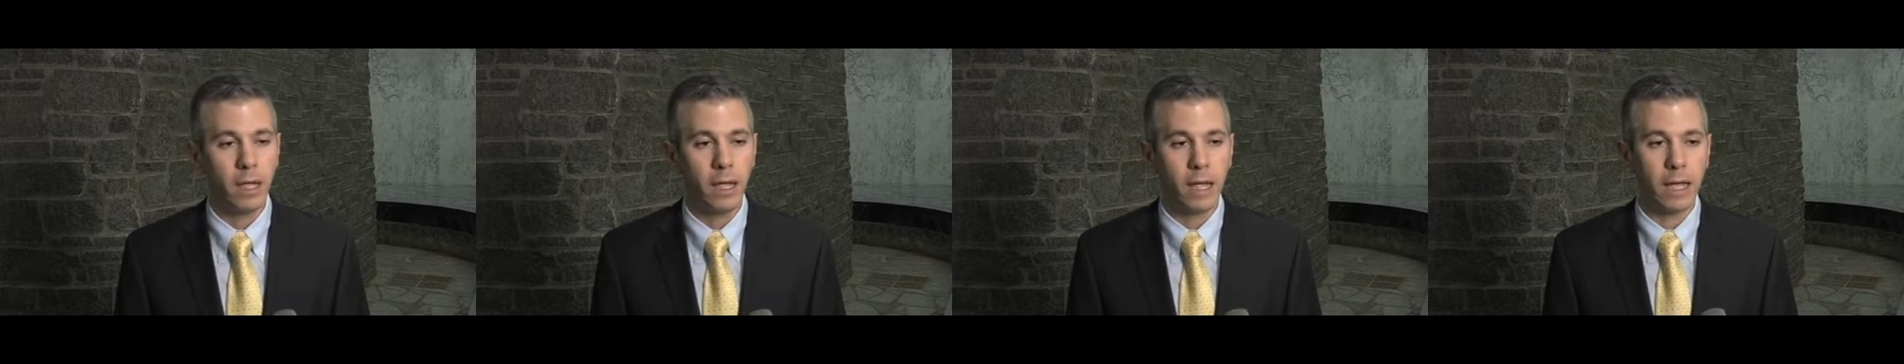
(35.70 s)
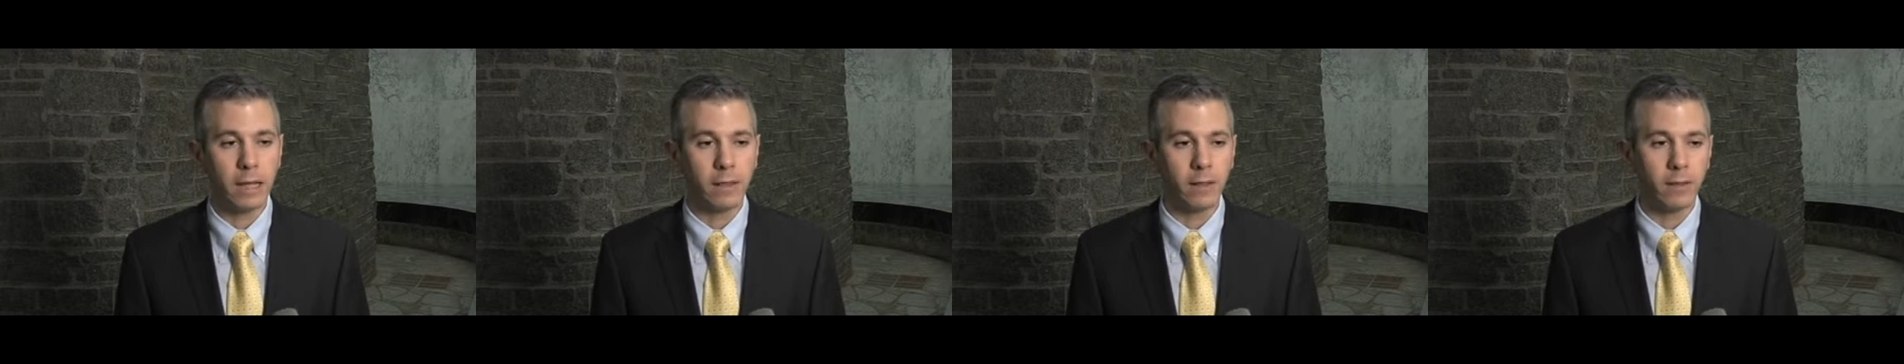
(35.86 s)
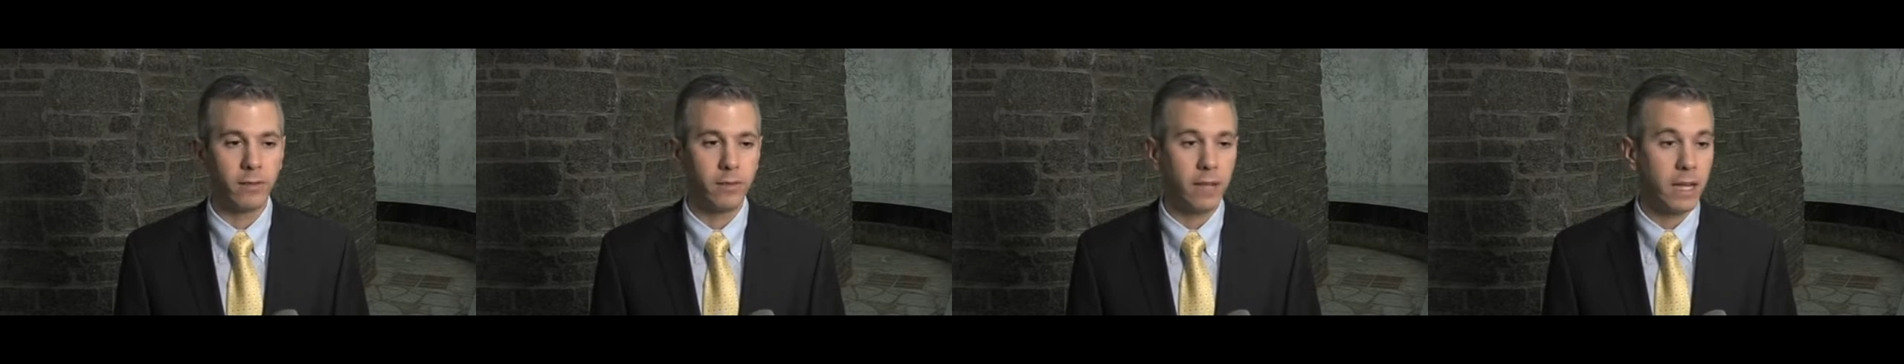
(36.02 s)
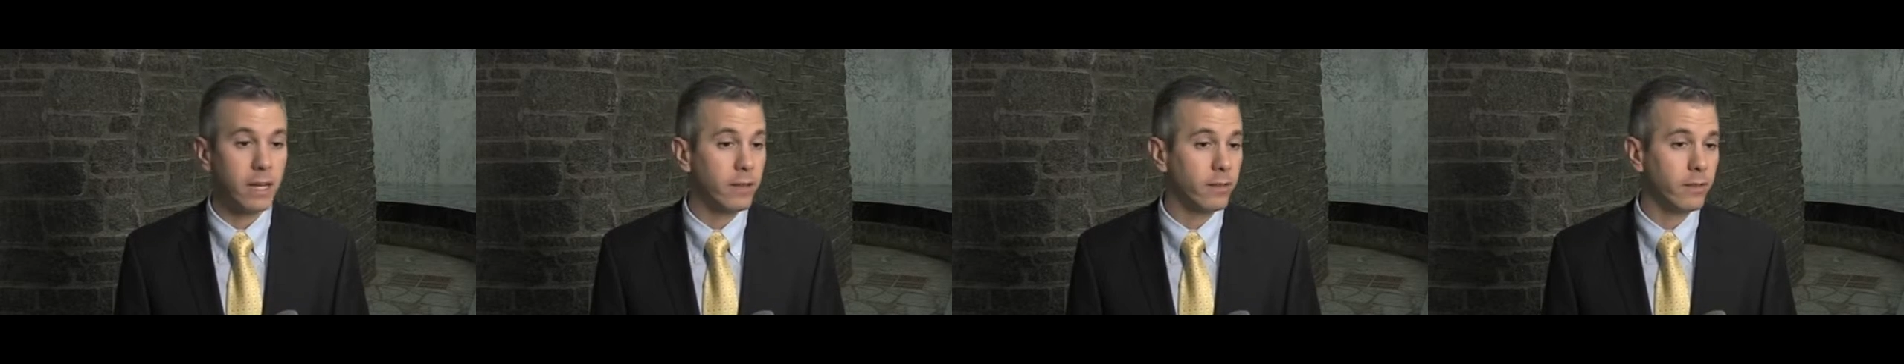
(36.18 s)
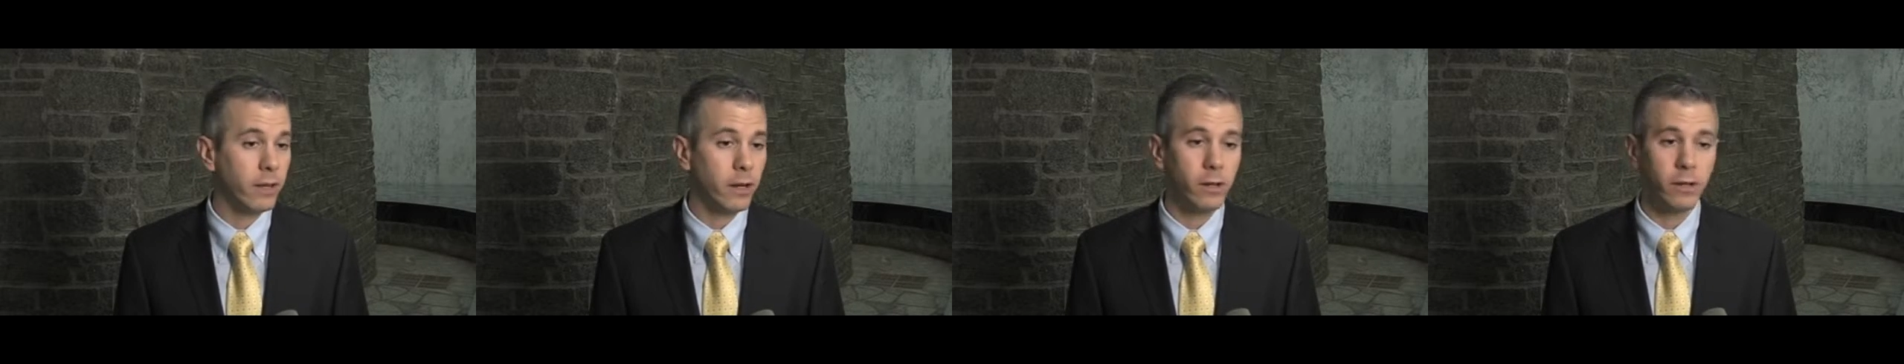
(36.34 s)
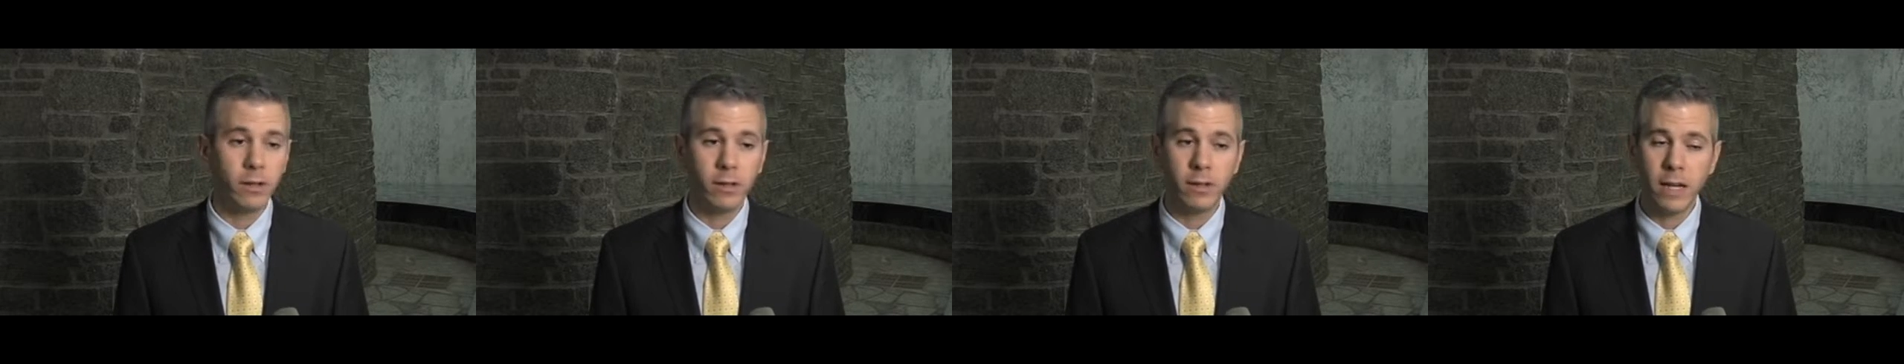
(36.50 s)
And the state is
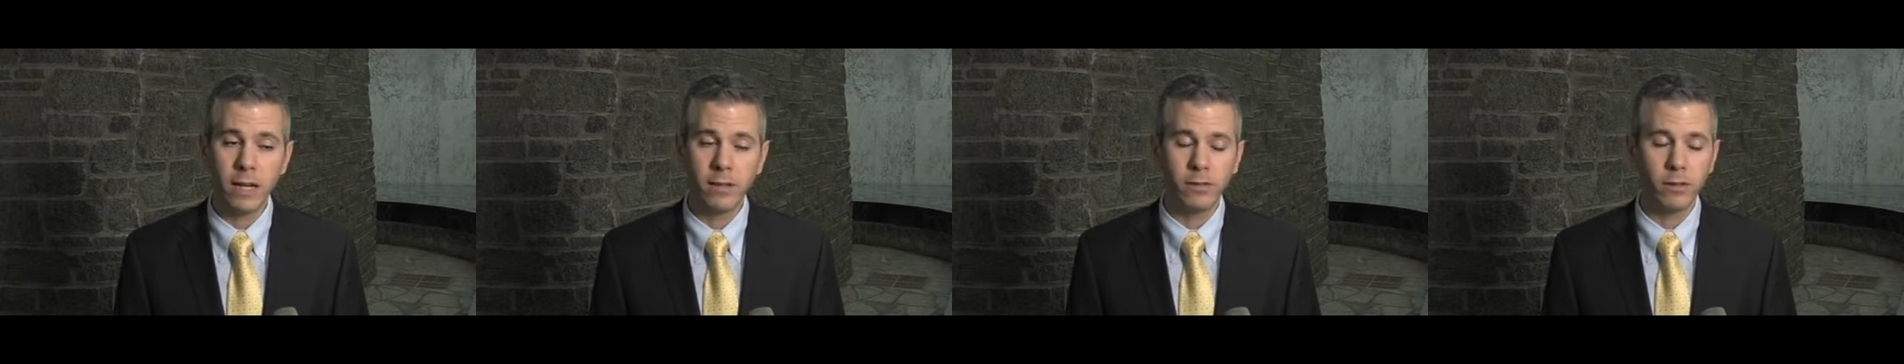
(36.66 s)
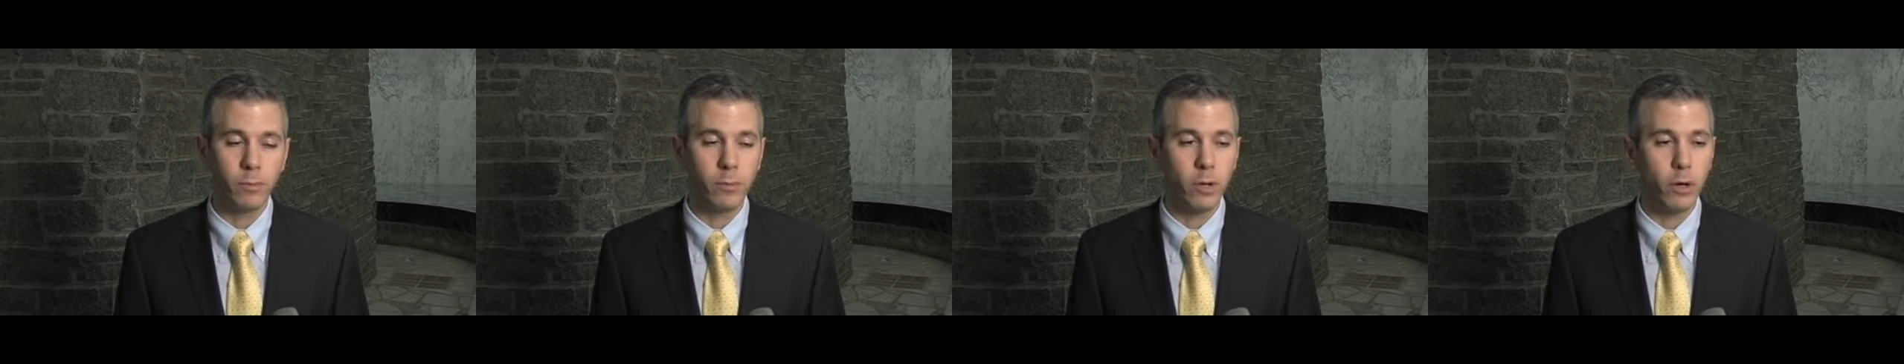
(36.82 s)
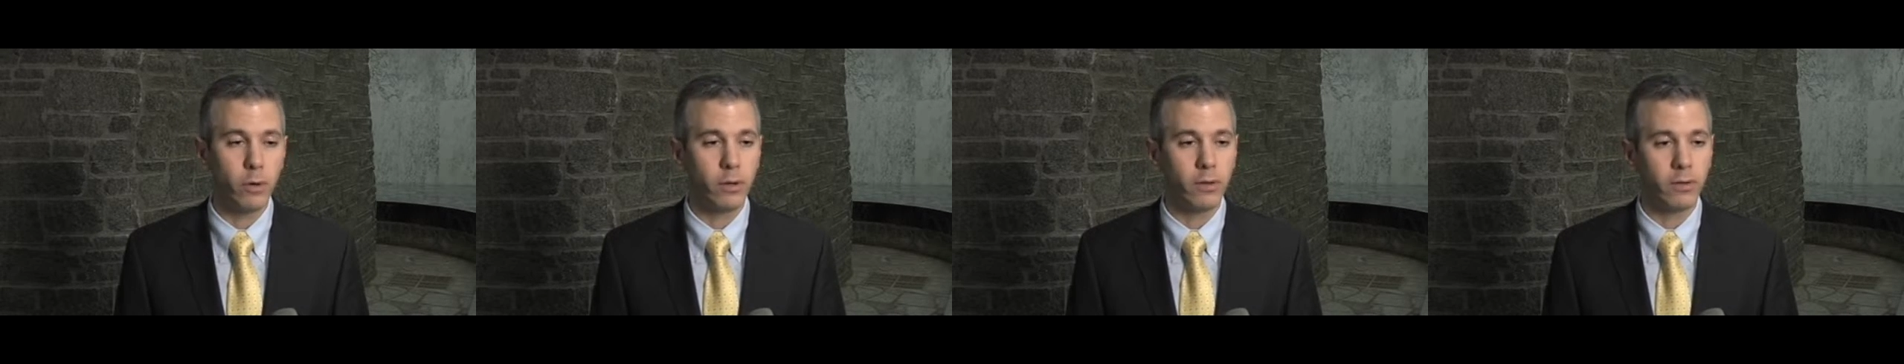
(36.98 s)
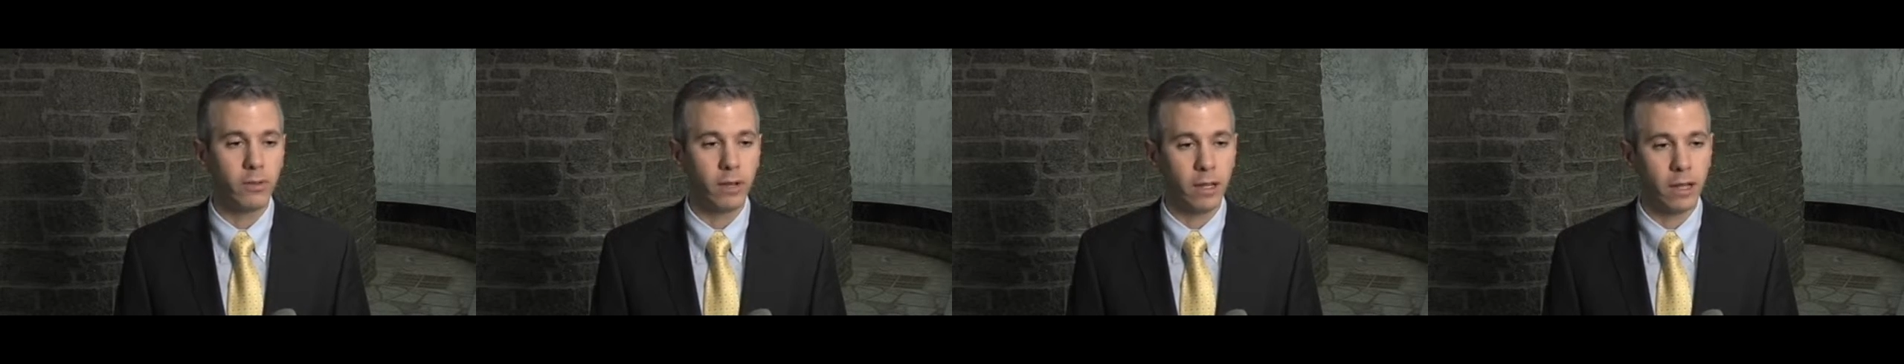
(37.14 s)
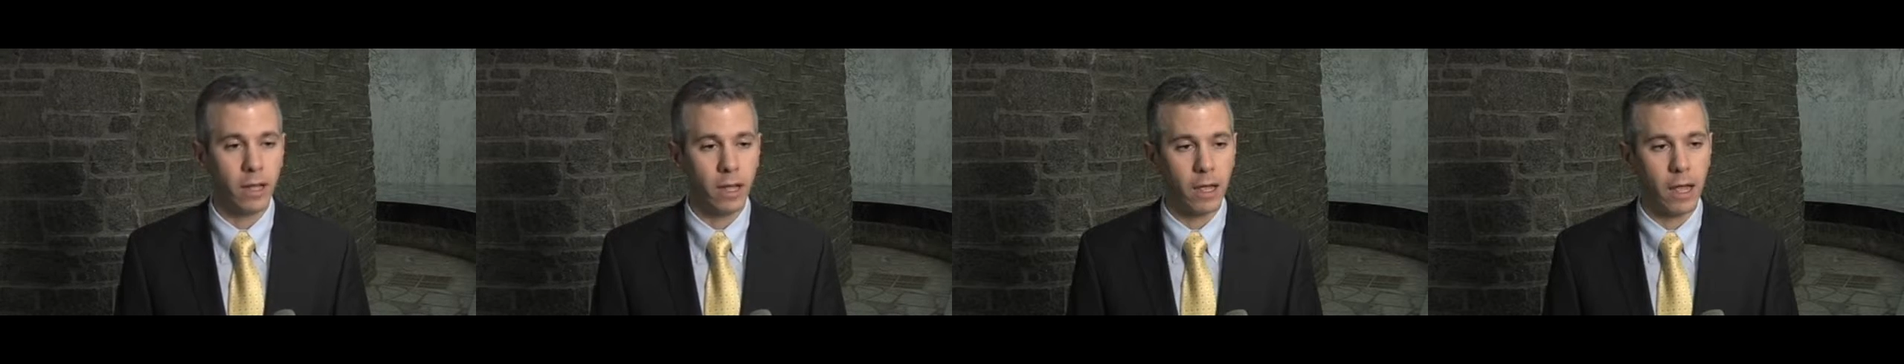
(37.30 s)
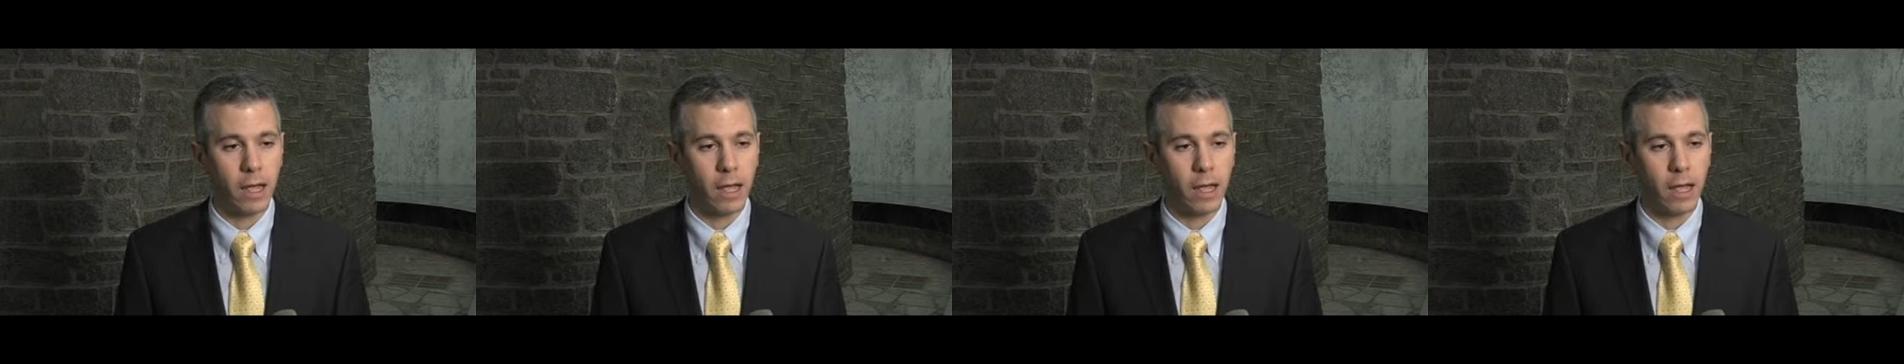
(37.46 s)
starting to take some notice at,